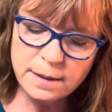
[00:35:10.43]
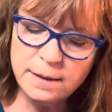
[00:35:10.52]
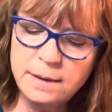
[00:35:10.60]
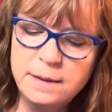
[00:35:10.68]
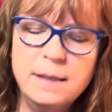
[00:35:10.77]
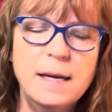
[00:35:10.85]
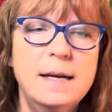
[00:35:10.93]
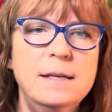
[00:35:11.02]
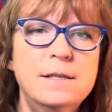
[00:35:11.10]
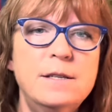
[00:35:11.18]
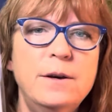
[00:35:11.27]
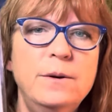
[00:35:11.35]

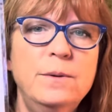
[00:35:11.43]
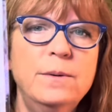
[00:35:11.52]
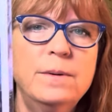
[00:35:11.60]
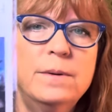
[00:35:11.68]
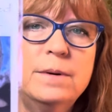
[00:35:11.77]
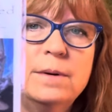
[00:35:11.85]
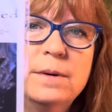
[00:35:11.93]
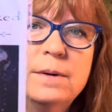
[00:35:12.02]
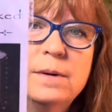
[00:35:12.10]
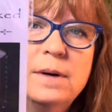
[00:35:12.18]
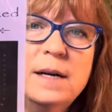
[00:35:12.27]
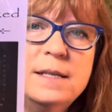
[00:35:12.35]
and so
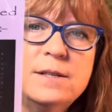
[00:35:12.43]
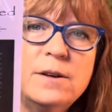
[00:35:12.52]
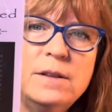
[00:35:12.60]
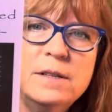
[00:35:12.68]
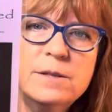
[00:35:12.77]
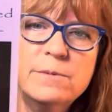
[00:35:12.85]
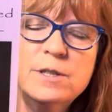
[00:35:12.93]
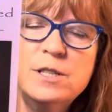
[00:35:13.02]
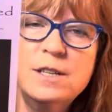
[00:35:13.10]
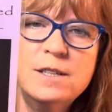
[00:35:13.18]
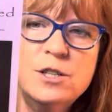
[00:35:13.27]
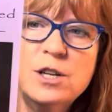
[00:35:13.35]
I saw this one
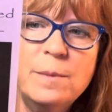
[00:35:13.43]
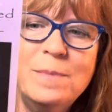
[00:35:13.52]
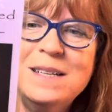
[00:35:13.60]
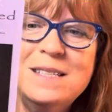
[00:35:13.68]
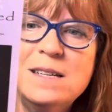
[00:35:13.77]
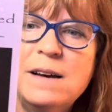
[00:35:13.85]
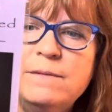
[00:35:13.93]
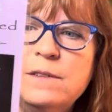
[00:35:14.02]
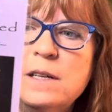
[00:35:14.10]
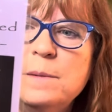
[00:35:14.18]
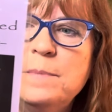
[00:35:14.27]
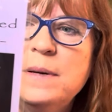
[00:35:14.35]
stitched up. It's not
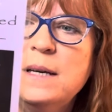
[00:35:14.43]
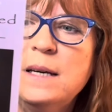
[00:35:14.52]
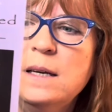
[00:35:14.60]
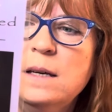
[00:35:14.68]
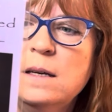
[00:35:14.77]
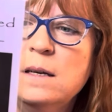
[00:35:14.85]
very big.